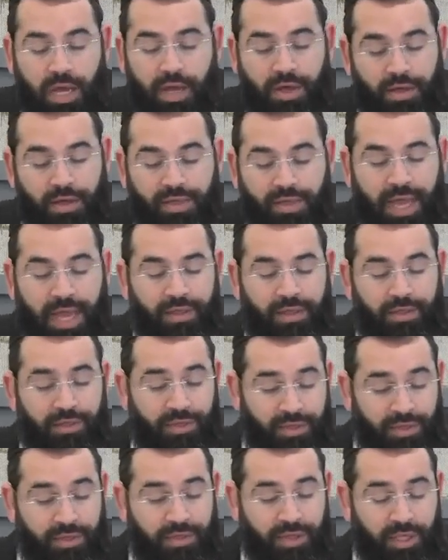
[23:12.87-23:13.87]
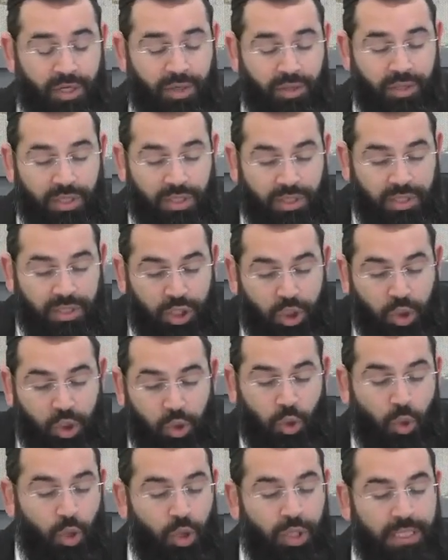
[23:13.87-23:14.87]
the
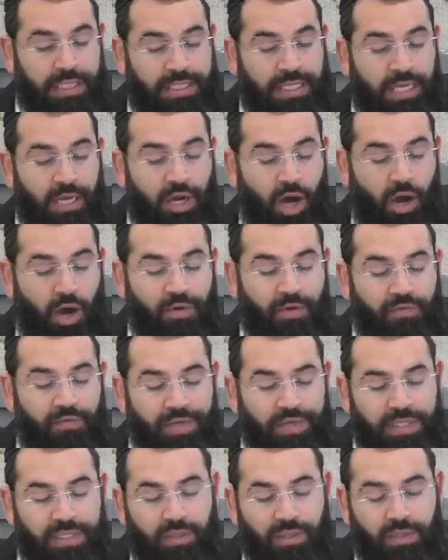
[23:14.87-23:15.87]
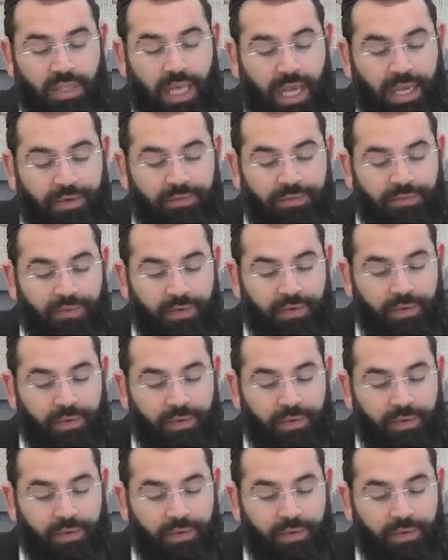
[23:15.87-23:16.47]
chores of a physical life.